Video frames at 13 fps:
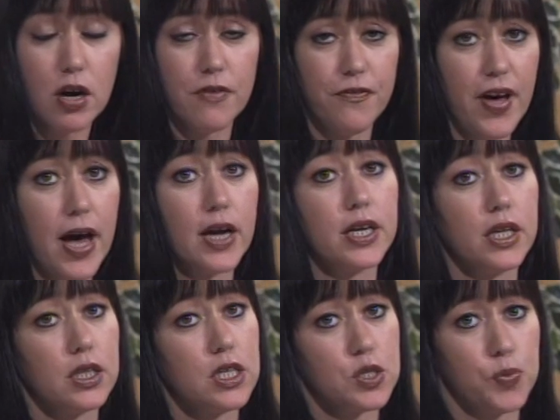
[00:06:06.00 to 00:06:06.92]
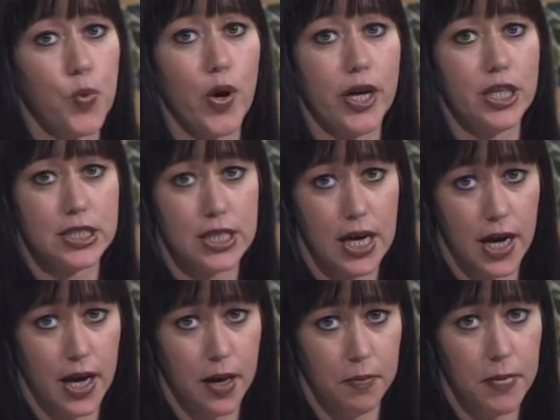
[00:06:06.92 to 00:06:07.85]
of fact, at this point in
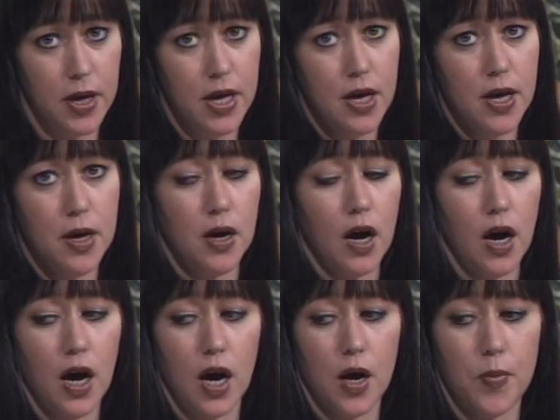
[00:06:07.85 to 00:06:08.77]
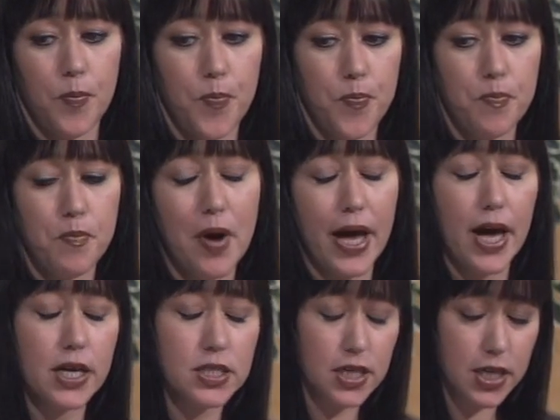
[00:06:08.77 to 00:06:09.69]
time, my
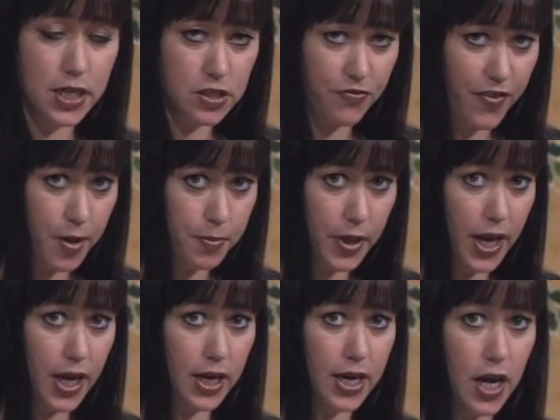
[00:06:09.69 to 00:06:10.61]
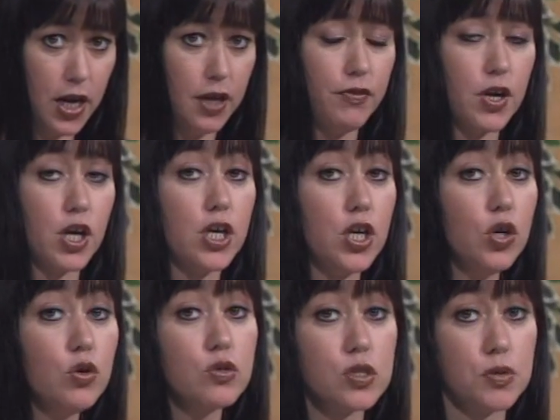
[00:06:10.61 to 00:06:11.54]
ex and his family had not even
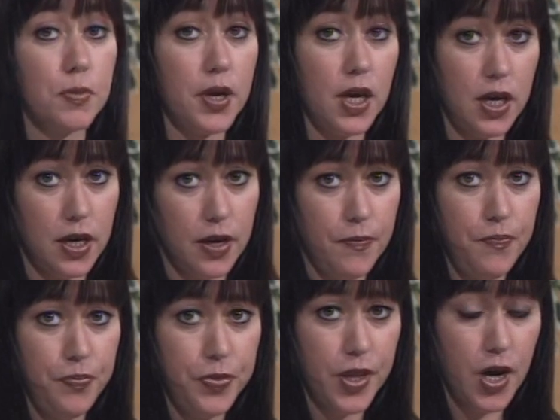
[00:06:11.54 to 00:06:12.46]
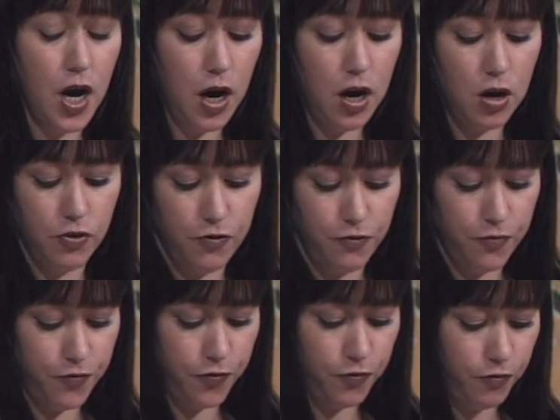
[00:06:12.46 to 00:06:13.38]
accused me
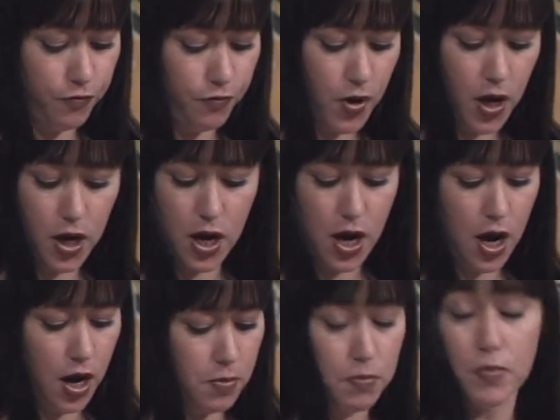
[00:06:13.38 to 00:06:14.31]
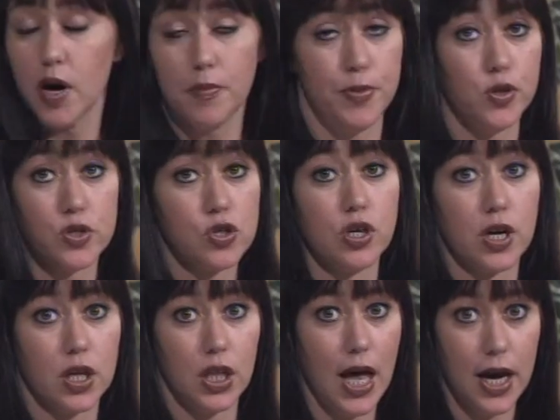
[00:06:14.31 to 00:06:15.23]
of abuse or
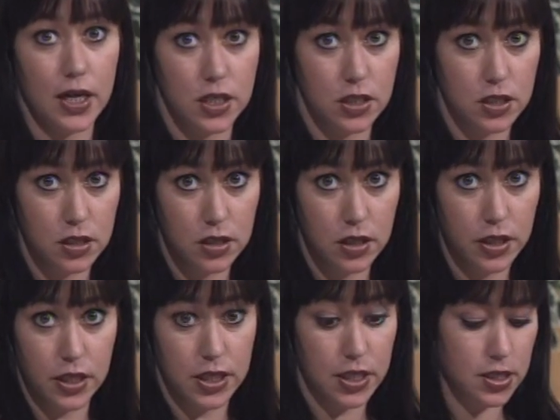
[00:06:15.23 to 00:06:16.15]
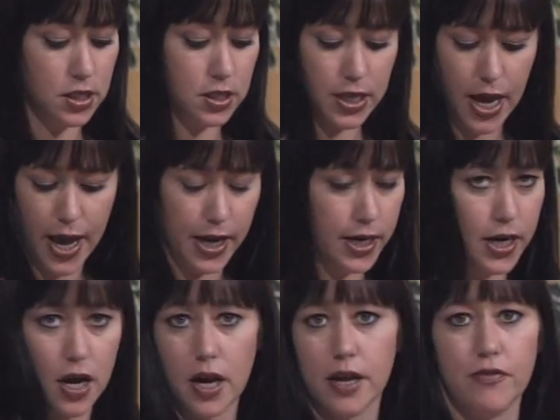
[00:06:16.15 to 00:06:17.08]
neglect. This had
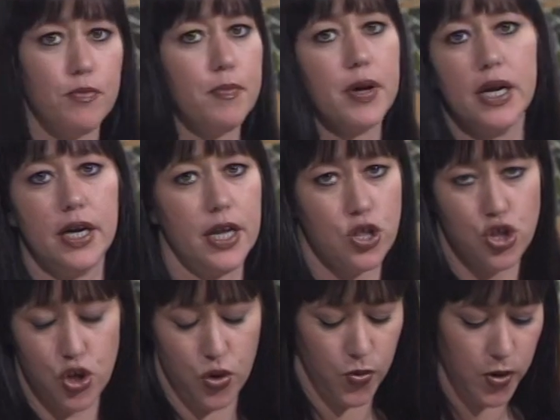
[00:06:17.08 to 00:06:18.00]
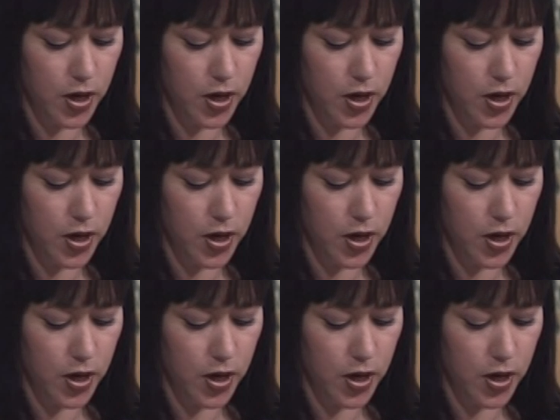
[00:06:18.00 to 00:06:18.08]
not even been an issue.